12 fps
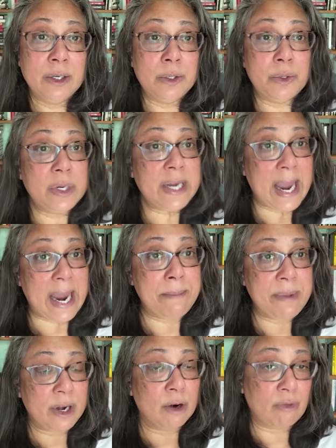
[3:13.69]
who came
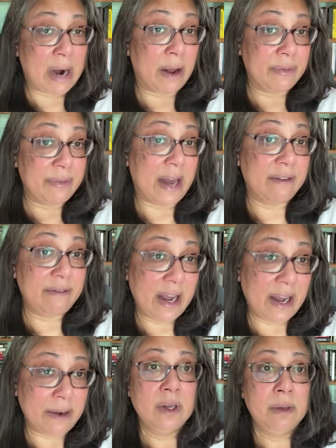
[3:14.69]
in around that
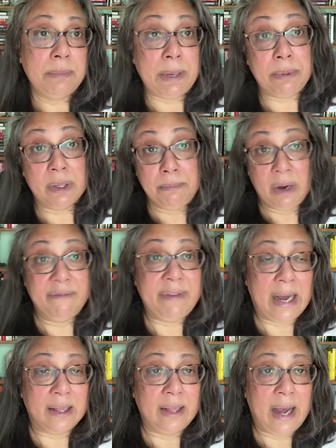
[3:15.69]
event. People above
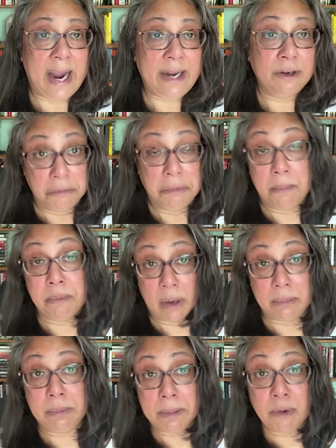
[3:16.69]
that line are
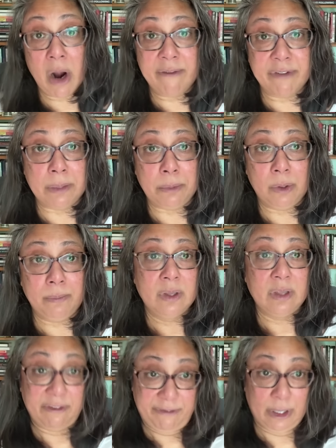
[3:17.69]
probably profitable.
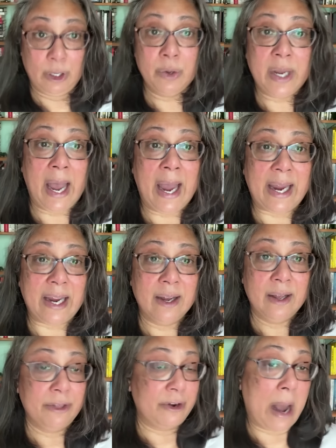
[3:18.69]
They feel okay.
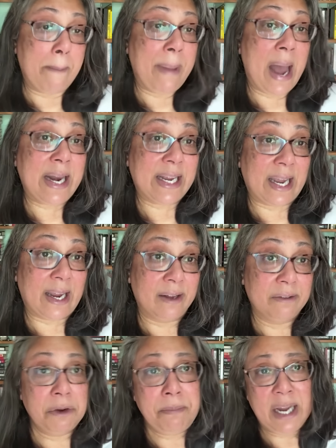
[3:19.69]
They're not panicking.
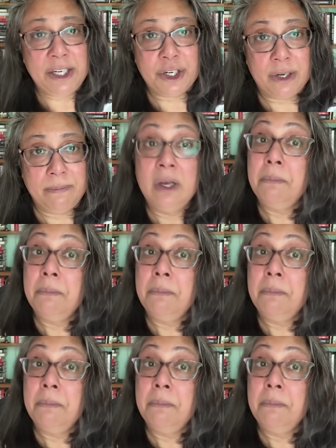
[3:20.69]
They're patient.